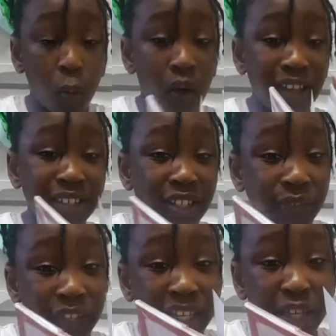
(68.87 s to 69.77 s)
"Why do you
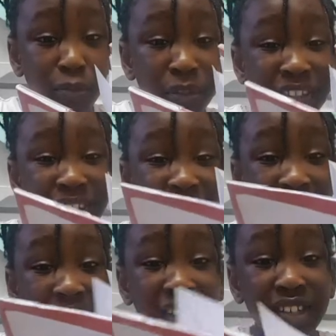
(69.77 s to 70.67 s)
think he'll be
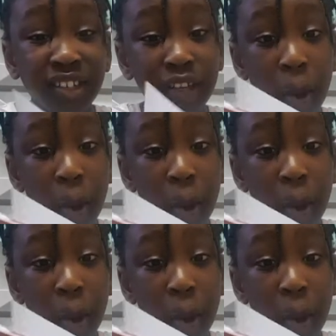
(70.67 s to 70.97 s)
sad?"